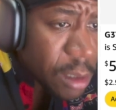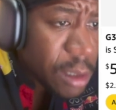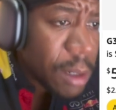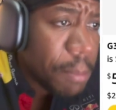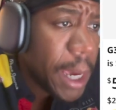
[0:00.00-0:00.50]

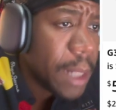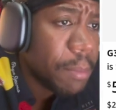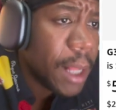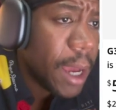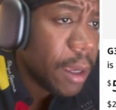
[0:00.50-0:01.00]
These are matte
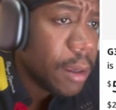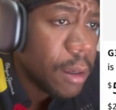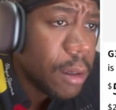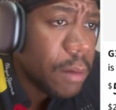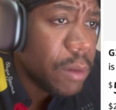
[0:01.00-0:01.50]
black.
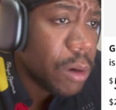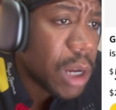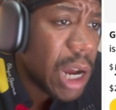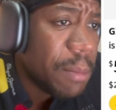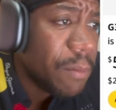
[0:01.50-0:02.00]
If they were
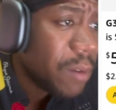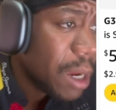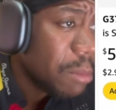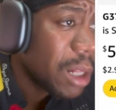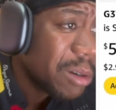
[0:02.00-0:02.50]
carbon
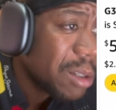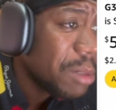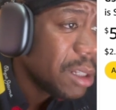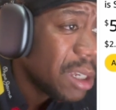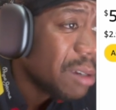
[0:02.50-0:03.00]
fiber, that would have
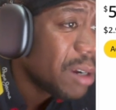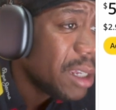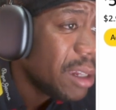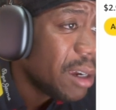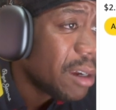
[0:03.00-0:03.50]
been it
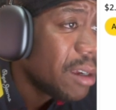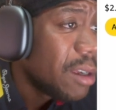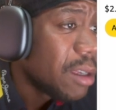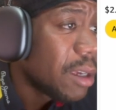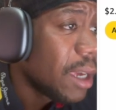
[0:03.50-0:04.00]
right there.
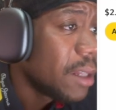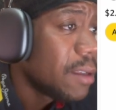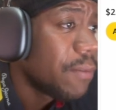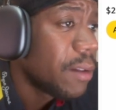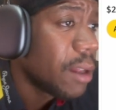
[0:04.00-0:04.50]
You can get
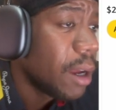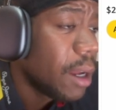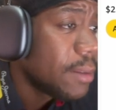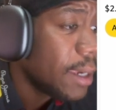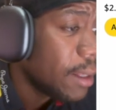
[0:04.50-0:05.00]
different
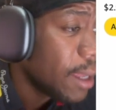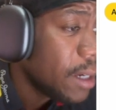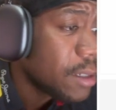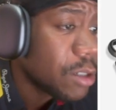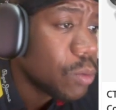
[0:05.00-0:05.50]
tail
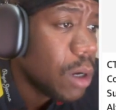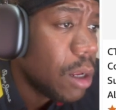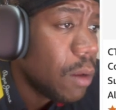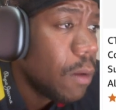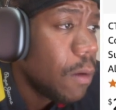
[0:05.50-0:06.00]
lights as
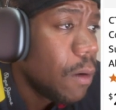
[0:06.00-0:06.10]
well.